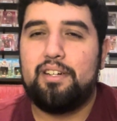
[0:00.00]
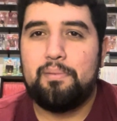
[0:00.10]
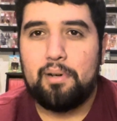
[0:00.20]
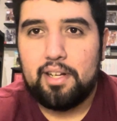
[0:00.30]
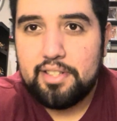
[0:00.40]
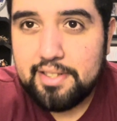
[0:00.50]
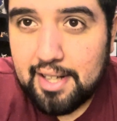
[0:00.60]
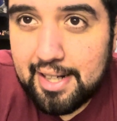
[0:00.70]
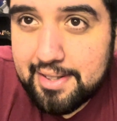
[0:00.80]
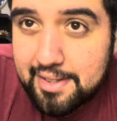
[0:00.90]
Apologies,
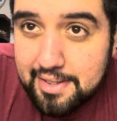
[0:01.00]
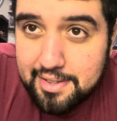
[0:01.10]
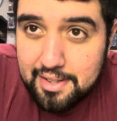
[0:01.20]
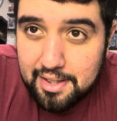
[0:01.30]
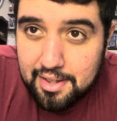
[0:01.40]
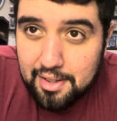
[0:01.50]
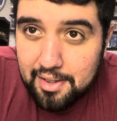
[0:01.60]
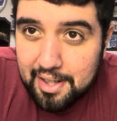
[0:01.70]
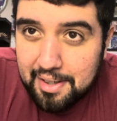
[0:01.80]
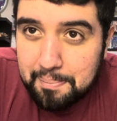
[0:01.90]
guys. This is a
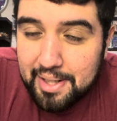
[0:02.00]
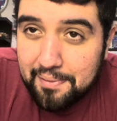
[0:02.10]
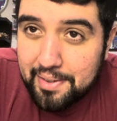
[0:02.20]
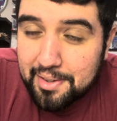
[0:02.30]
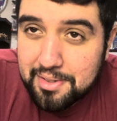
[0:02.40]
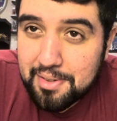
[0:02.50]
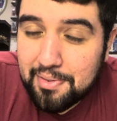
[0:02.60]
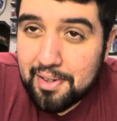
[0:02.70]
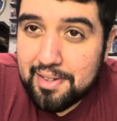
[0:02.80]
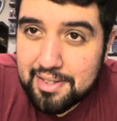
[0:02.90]
30-minute video so
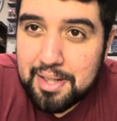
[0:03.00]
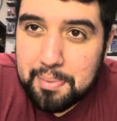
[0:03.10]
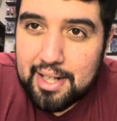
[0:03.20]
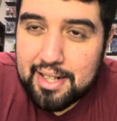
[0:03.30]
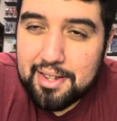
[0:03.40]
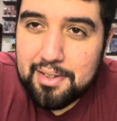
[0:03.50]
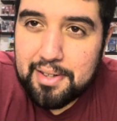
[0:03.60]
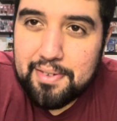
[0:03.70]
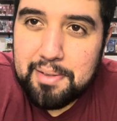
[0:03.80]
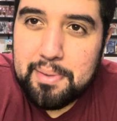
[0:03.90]
far. This is gonna be like a
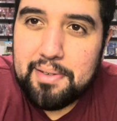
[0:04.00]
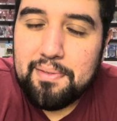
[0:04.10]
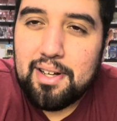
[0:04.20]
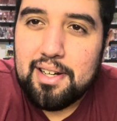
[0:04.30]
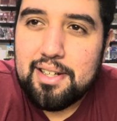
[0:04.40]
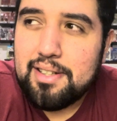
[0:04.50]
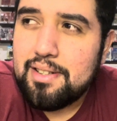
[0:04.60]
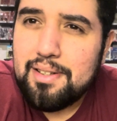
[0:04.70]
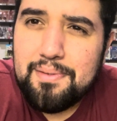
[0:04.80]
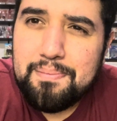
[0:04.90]
35-minute vlog.
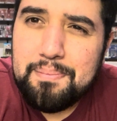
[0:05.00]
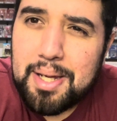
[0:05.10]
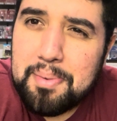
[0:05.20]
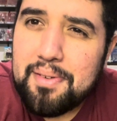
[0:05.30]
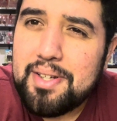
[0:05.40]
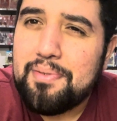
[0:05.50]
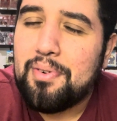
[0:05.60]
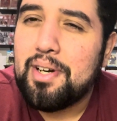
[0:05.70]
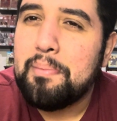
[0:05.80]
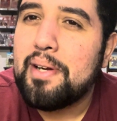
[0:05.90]
Maybe even a
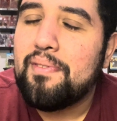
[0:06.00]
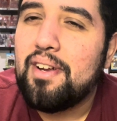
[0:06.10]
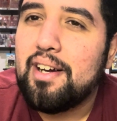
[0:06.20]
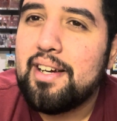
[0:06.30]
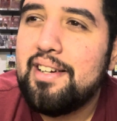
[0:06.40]
40-minute vlog.